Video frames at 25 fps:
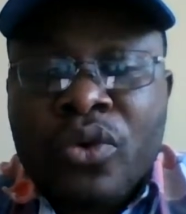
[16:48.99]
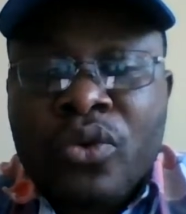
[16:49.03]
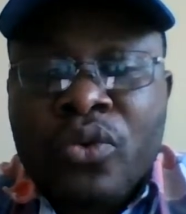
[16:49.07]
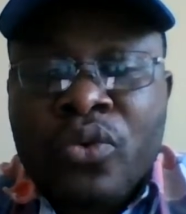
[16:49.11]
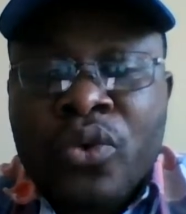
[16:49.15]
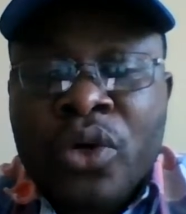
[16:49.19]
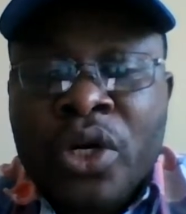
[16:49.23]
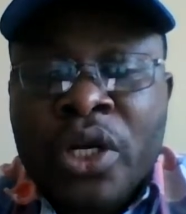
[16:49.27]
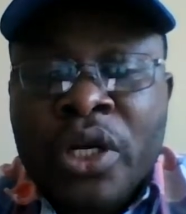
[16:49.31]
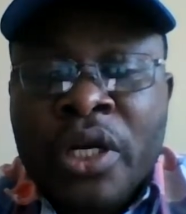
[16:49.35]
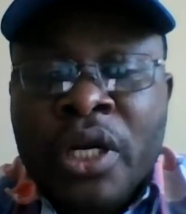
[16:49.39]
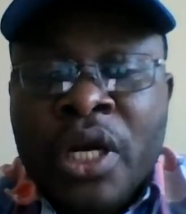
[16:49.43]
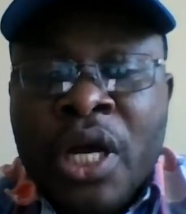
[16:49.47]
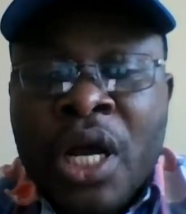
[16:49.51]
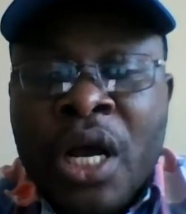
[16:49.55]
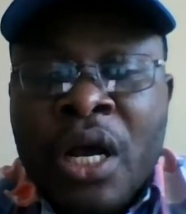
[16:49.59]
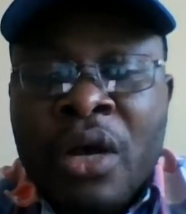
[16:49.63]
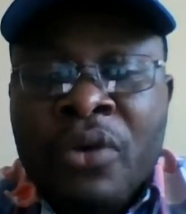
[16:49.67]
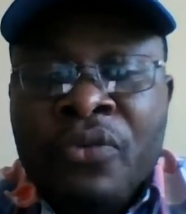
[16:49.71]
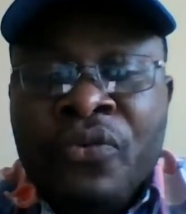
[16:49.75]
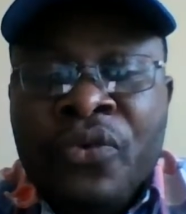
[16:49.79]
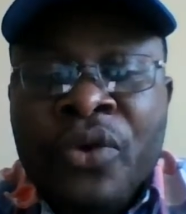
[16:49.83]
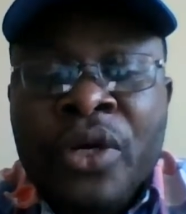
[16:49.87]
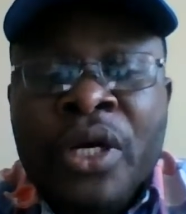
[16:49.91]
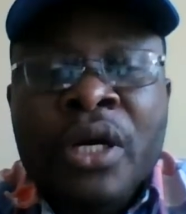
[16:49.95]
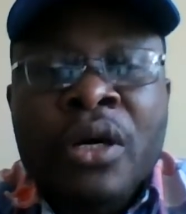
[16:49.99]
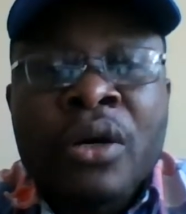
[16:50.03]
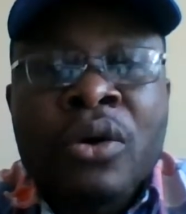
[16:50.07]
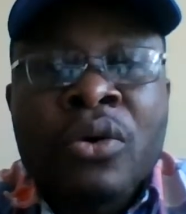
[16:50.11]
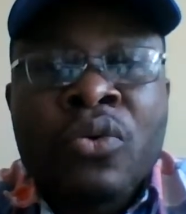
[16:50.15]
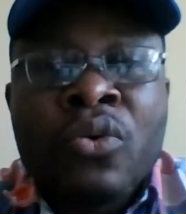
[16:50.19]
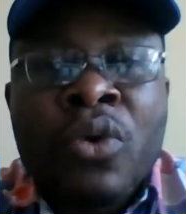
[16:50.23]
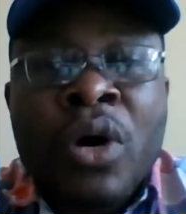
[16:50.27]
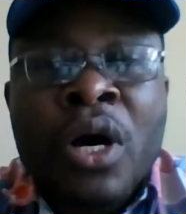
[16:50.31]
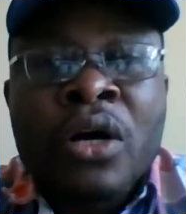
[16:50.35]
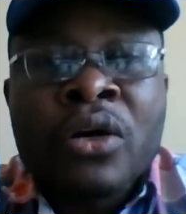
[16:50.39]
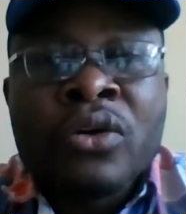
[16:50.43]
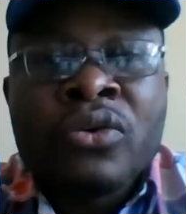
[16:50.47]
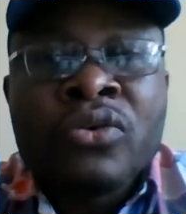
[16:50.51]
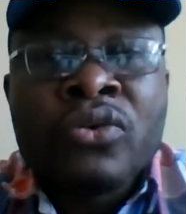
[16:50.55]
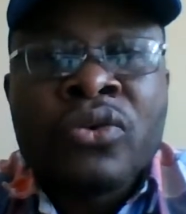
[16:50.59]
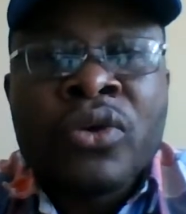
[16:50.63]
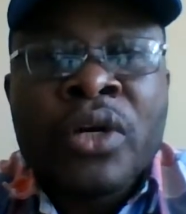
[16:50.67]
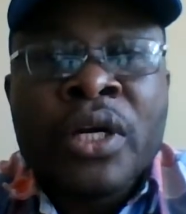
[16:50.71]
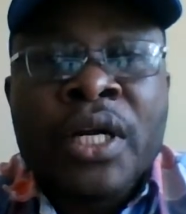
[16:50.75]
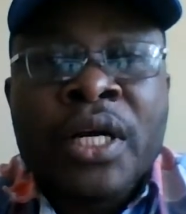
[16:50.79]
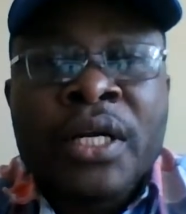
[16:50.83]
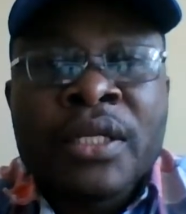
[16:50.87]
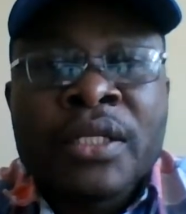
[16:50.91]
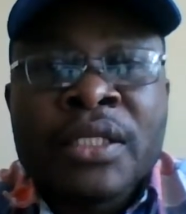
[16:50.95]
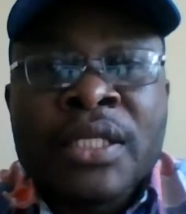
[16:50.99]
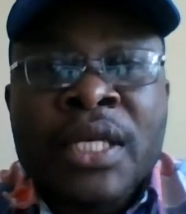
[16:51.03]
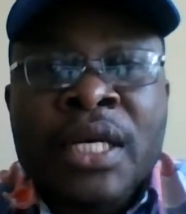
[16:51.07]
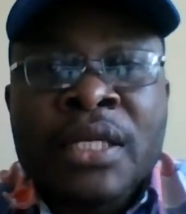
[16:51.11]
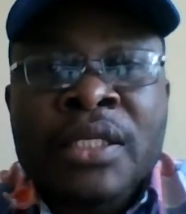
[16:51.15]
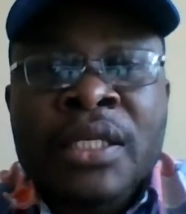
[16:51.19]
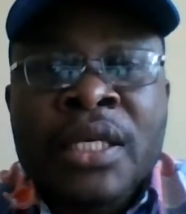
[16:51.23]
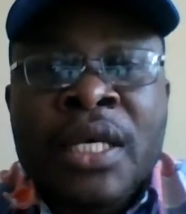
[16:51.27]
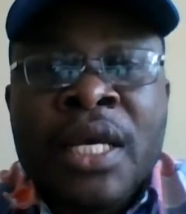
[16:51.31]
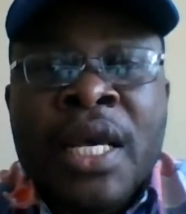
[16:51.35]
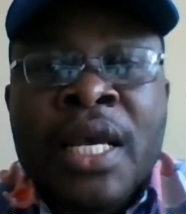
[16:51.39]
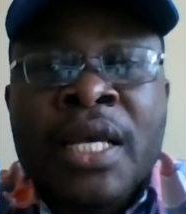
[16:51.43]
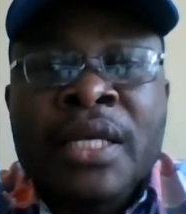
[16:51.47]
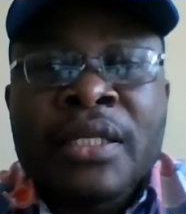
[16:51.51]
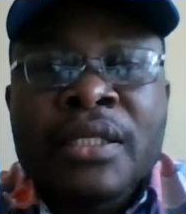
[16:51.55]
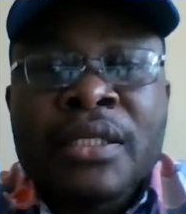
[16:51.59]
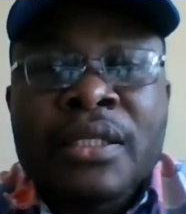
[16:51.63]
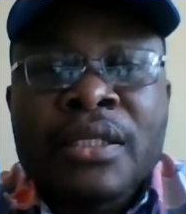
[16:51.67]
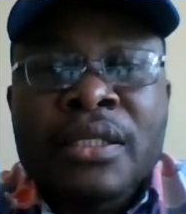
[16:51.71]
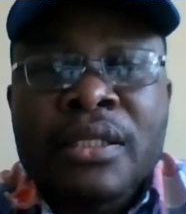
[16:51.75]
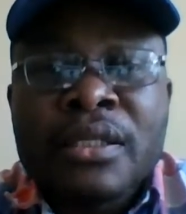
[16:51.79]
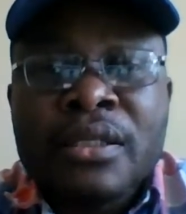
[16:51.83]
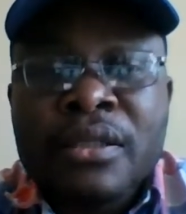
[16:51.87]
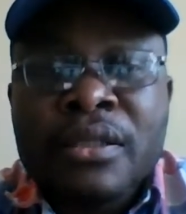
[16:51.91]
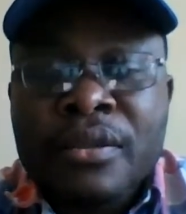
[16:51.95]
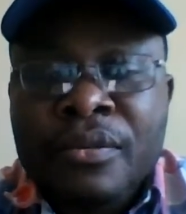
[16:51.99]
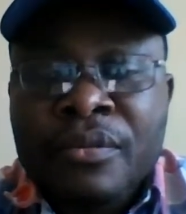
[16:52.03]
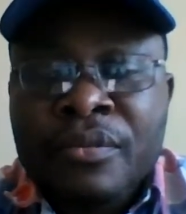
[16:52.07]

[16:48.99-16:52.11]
We have 138.